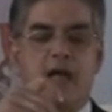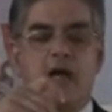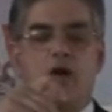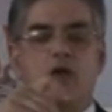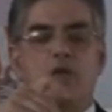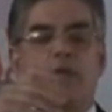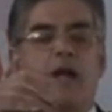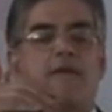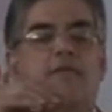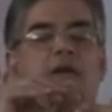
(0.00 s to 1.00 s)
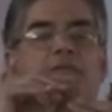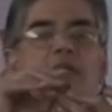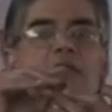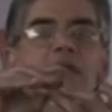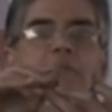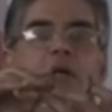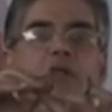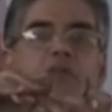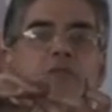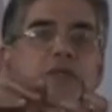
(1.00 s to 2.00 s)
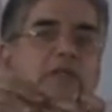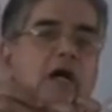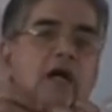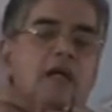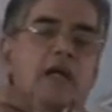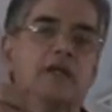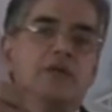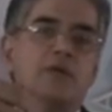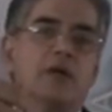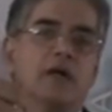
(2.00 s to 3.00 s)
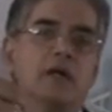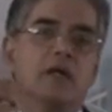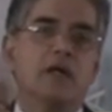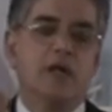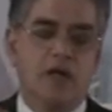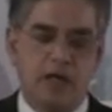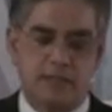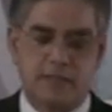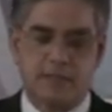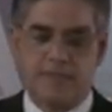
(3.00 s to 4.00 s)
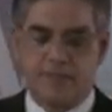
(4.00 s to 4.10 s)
and all you would have left is this much, which is hardly any loss.